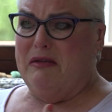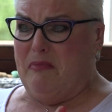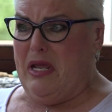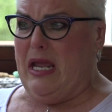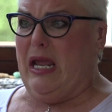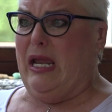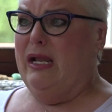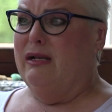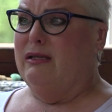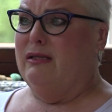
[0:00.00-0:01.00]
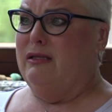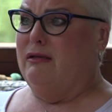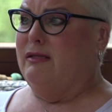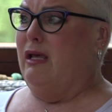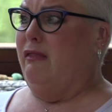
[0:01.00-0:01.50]
me
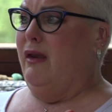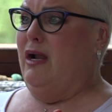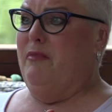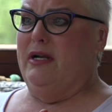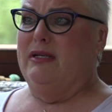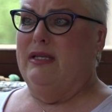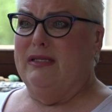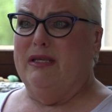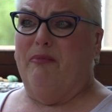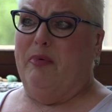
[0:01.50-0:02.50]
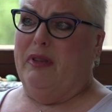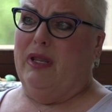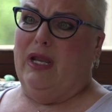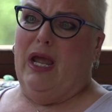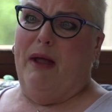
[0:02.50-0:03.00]
to say that I'm on
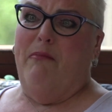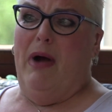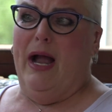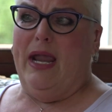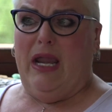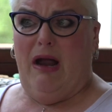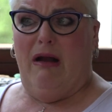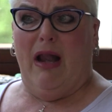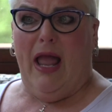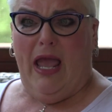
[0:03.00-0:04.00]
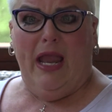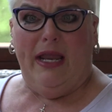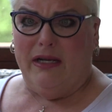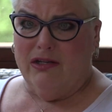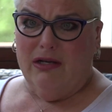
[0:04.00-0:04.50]
disability at my young
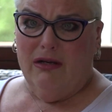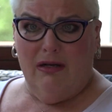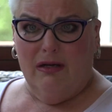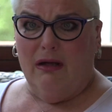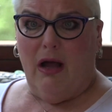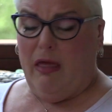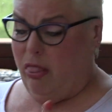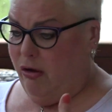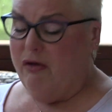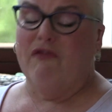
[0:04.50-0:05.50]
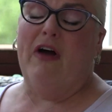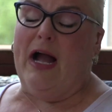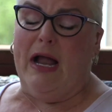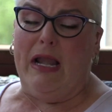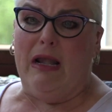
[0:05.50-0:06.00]
age. I look
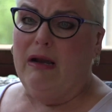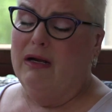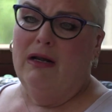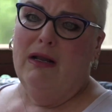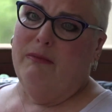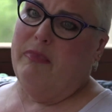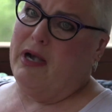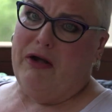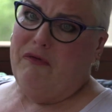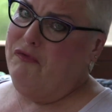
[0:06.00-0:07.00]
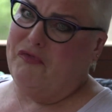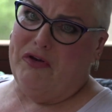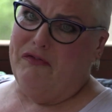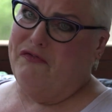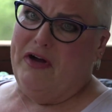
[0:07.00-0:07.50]
fine, but I don't
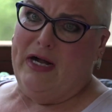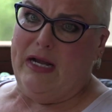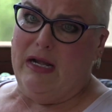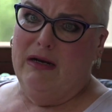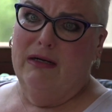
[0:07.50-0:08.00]
feel fine.